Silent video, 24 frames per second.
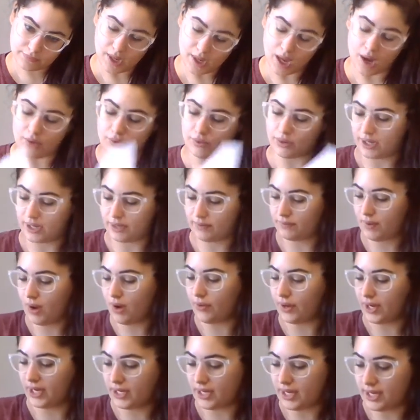
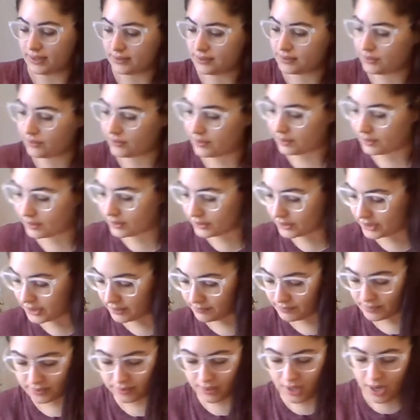Okay, yeah, so that good
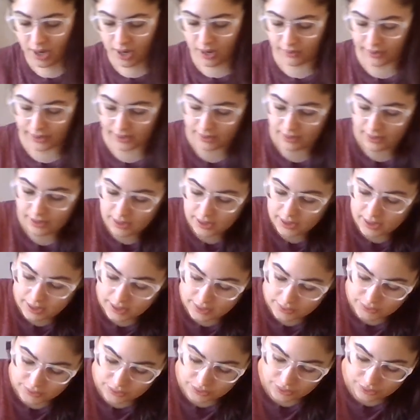times. Okay,
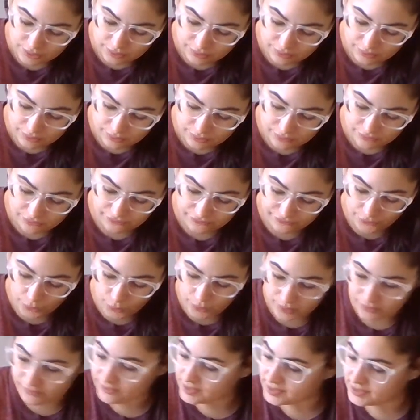so
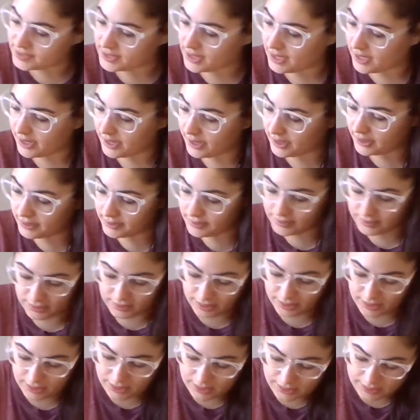4 of the sides
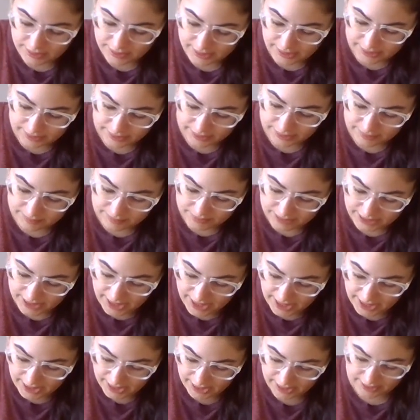tally up to
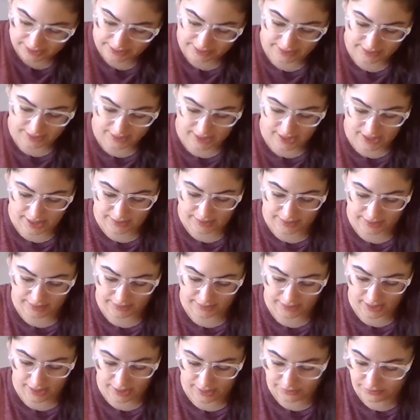8, and then
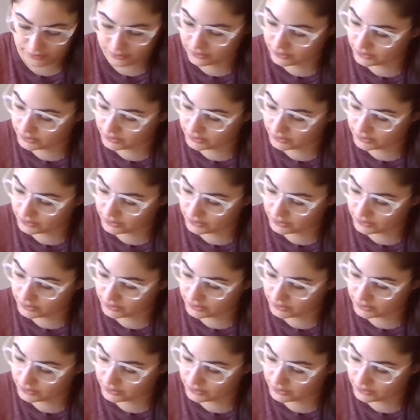the other